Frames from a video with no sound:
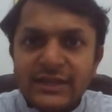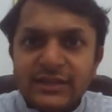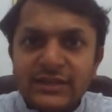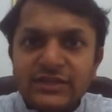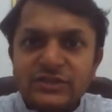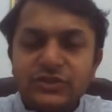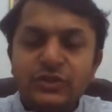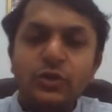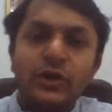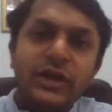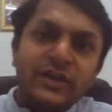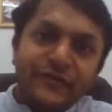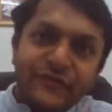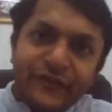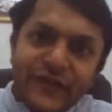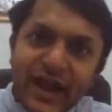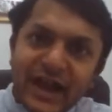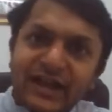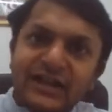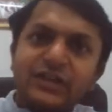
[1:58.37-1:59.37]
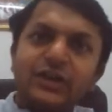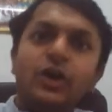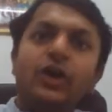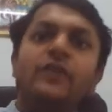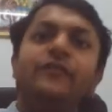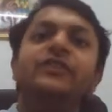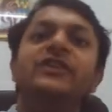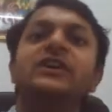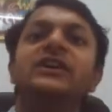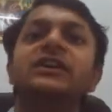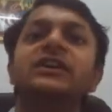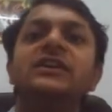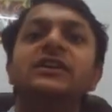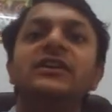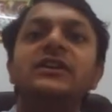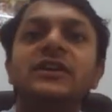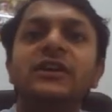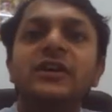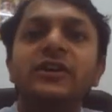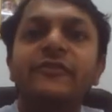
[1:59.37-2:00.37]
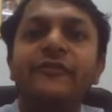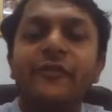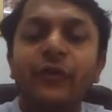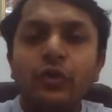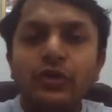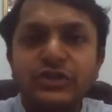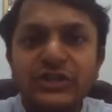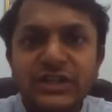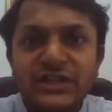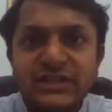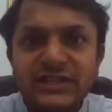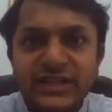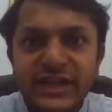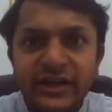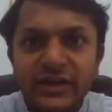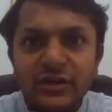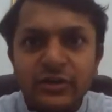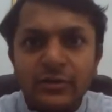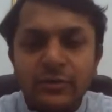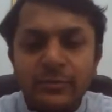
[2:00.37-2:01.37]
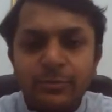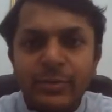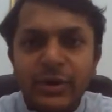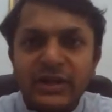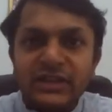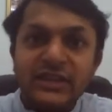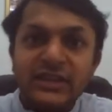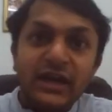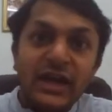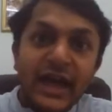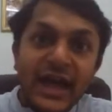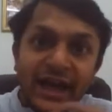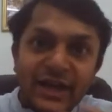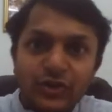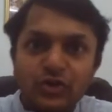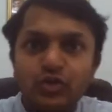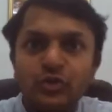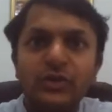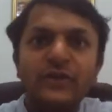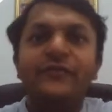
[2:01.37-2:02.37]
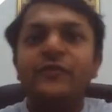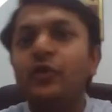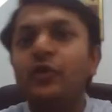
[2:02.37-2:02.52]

So effect of the force is there, but the actual